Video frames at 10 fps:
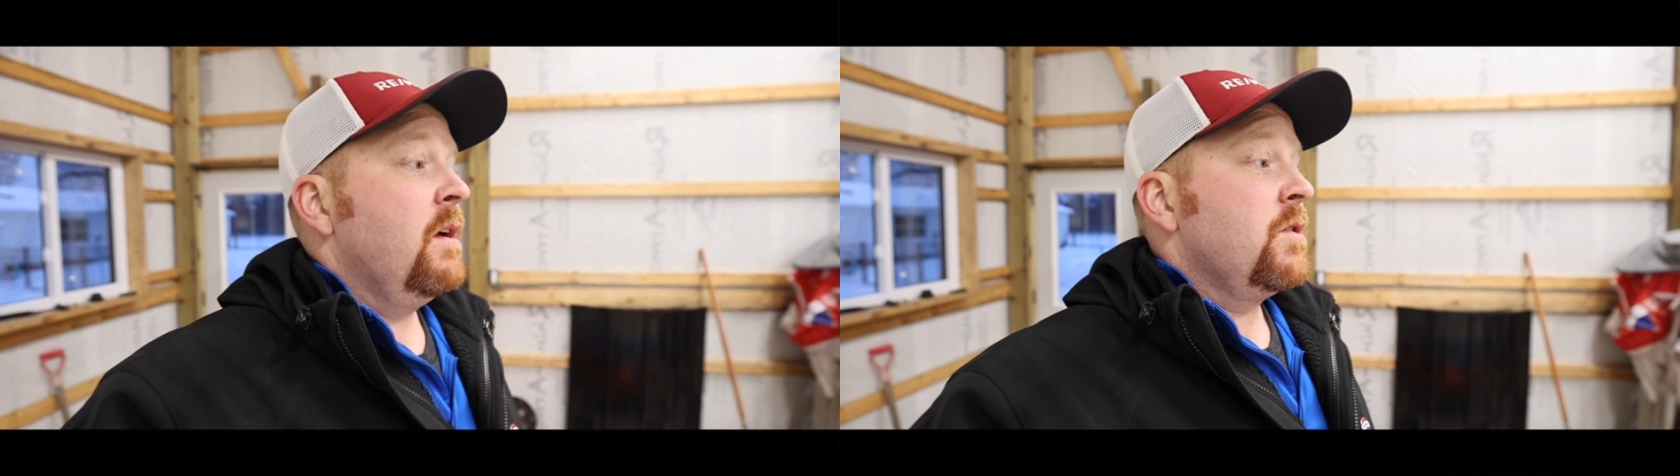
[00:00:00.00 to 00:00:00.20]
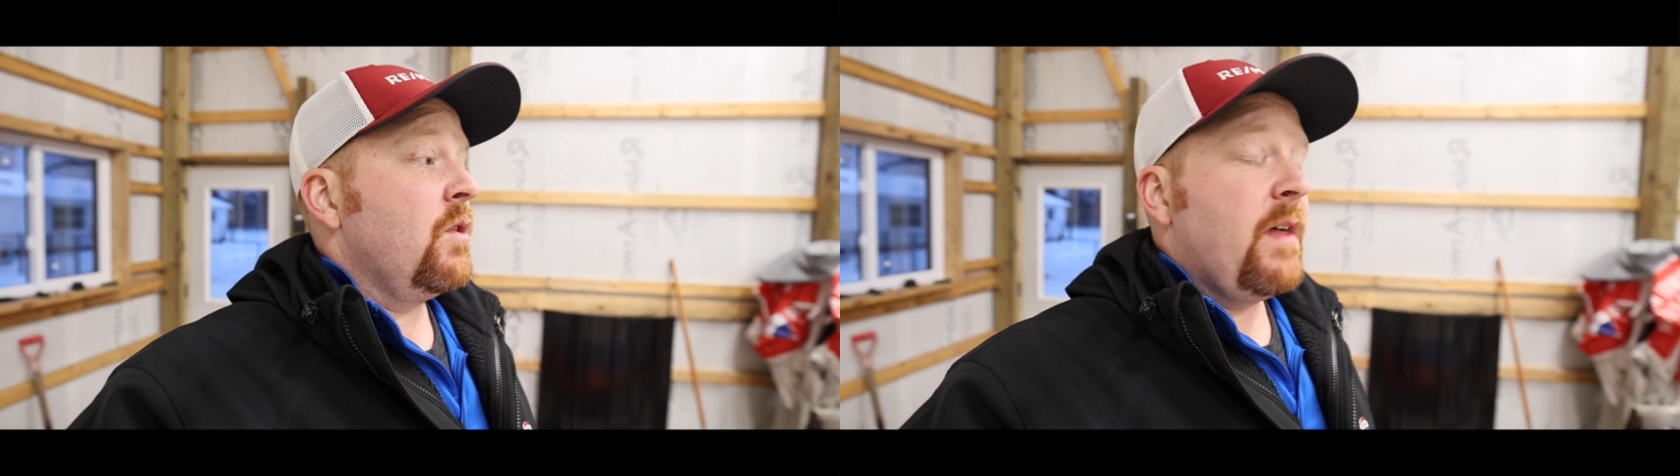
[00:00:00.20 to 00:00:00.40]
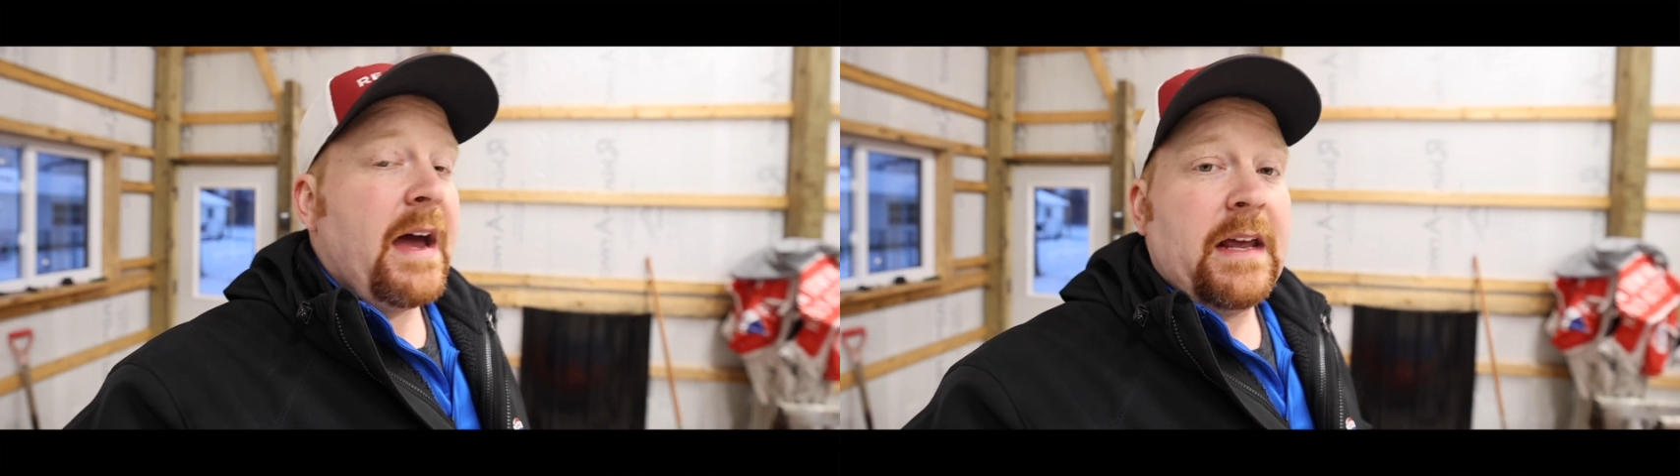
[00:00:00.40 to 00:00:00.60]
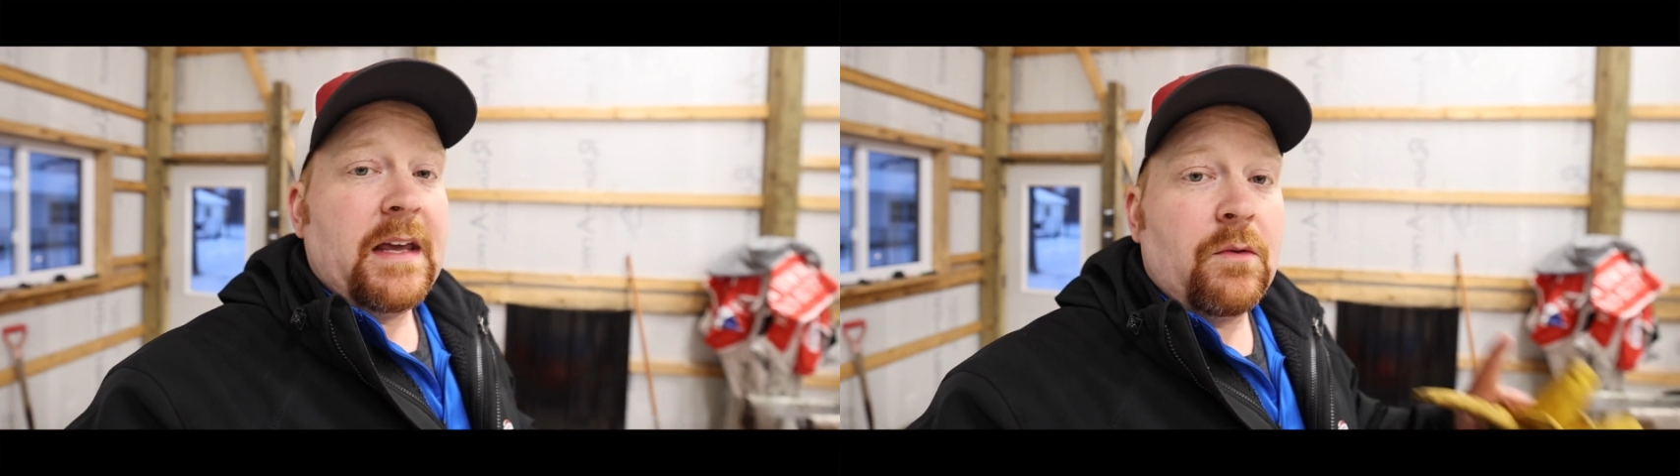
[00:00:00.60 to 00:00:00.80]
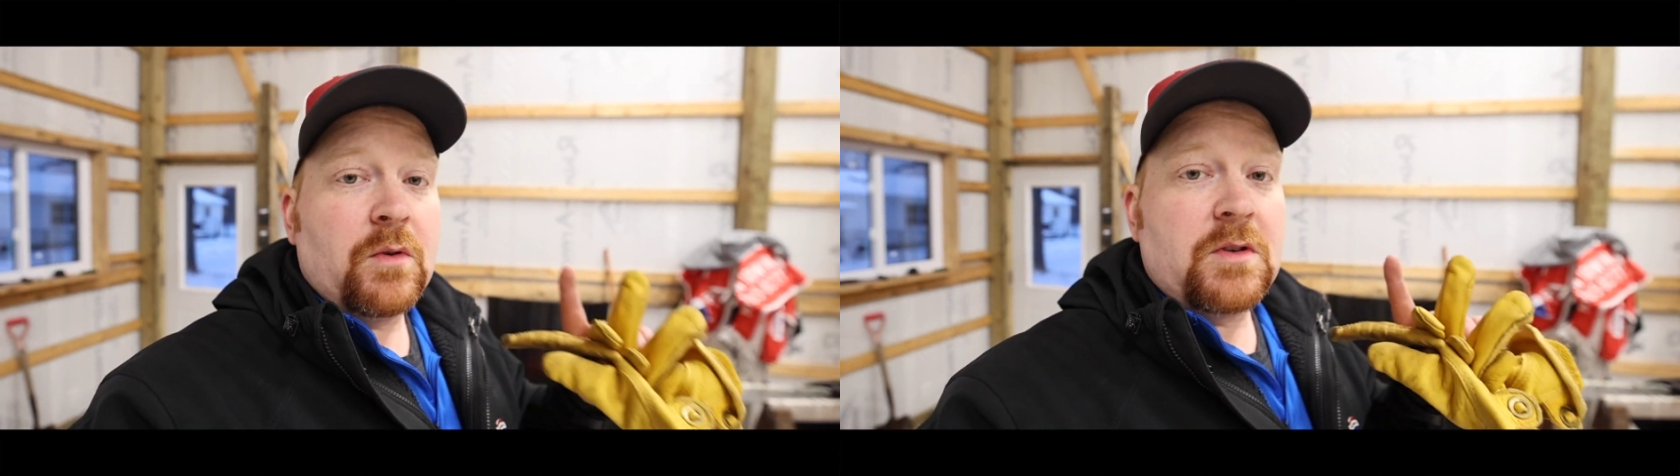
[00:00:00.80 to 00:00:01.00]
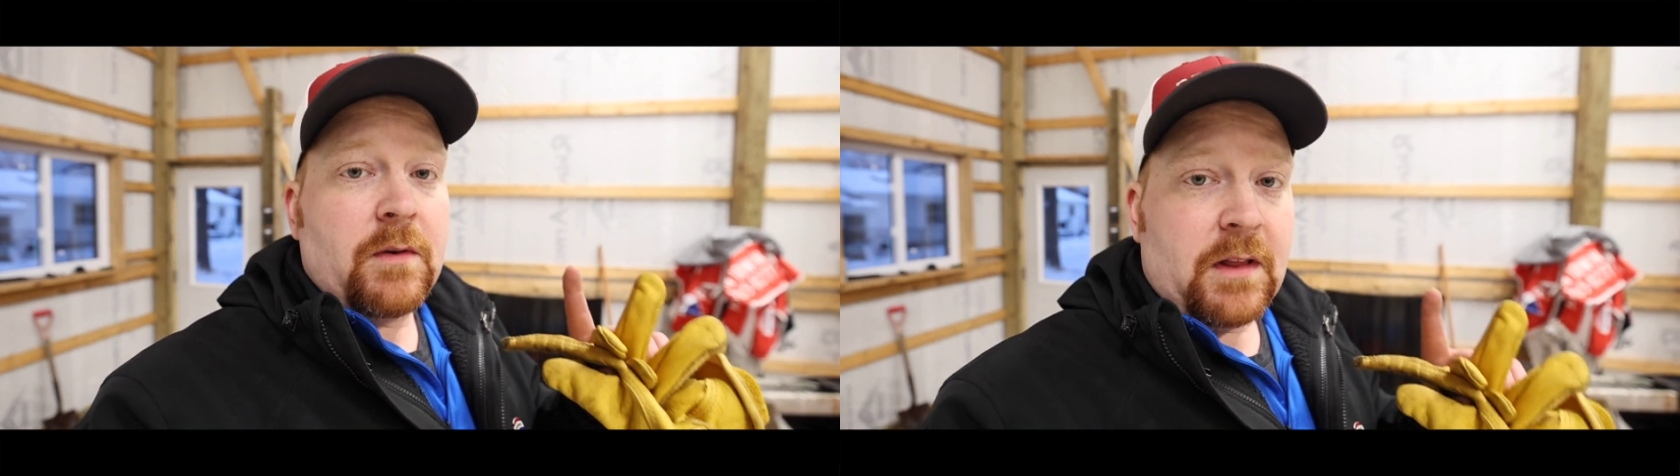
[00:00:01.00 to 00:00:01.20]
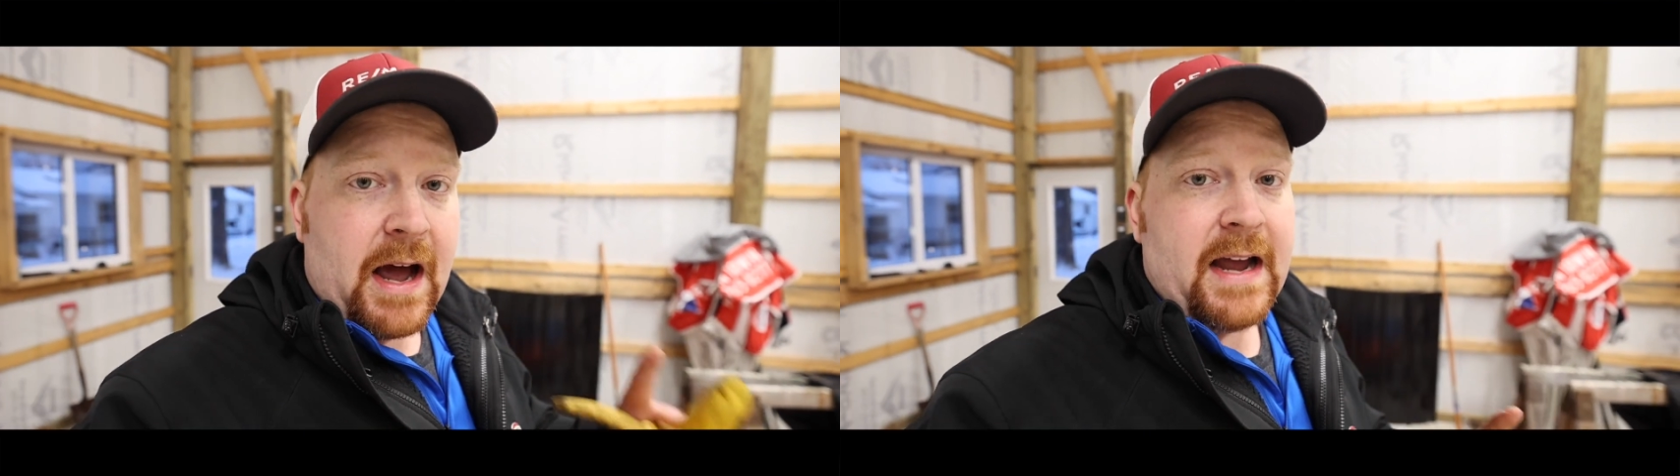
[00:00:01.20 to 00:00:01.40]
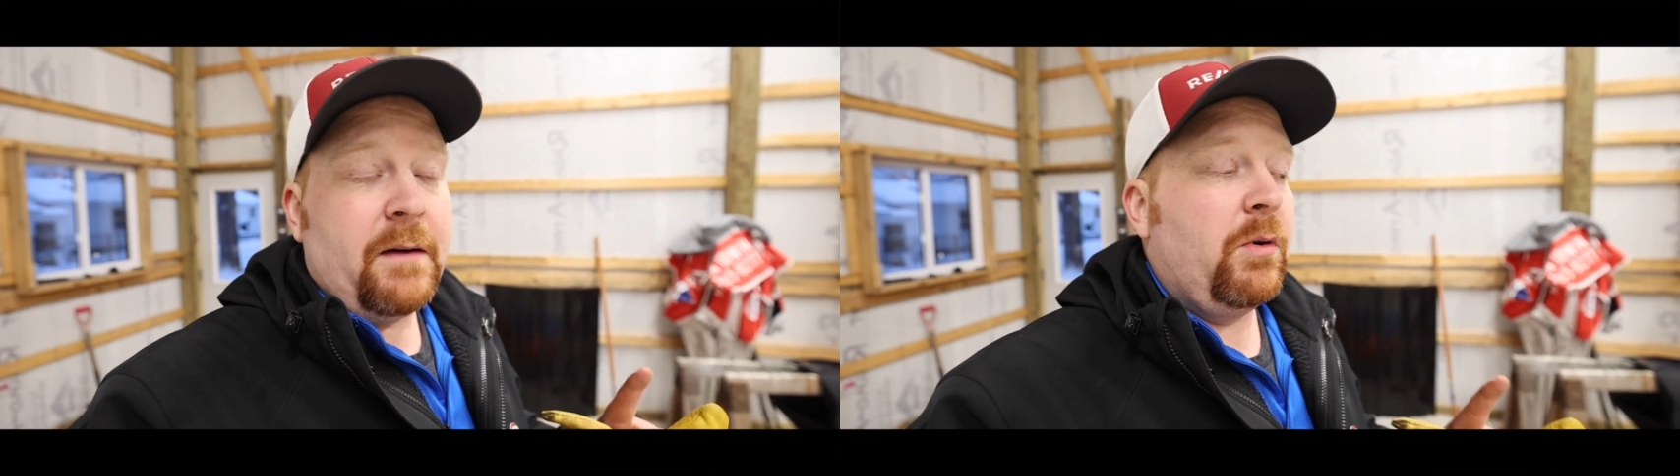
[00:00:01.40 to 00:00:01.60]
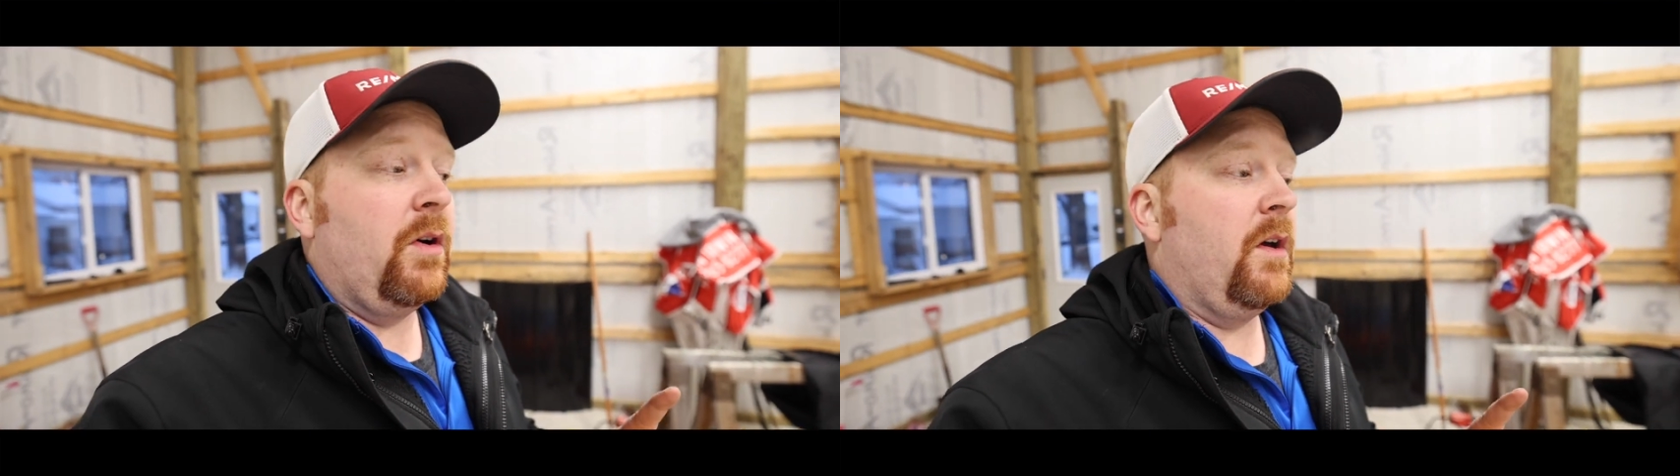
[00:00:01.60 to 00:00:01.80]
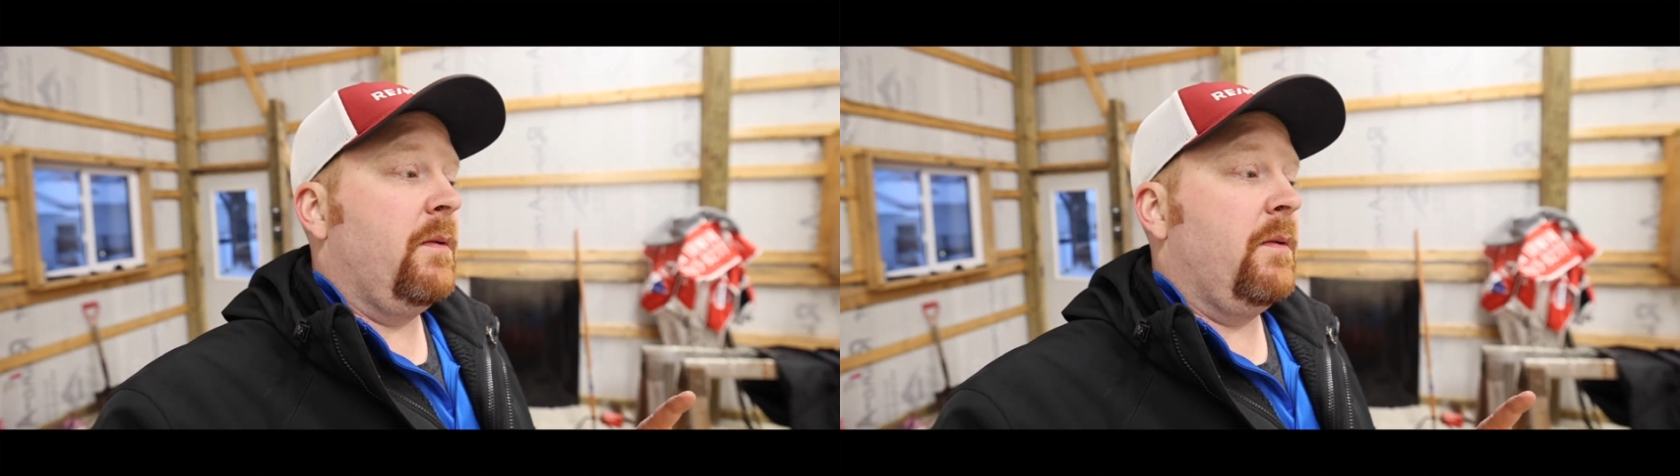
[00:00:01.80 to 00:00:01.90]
so that it was reliable,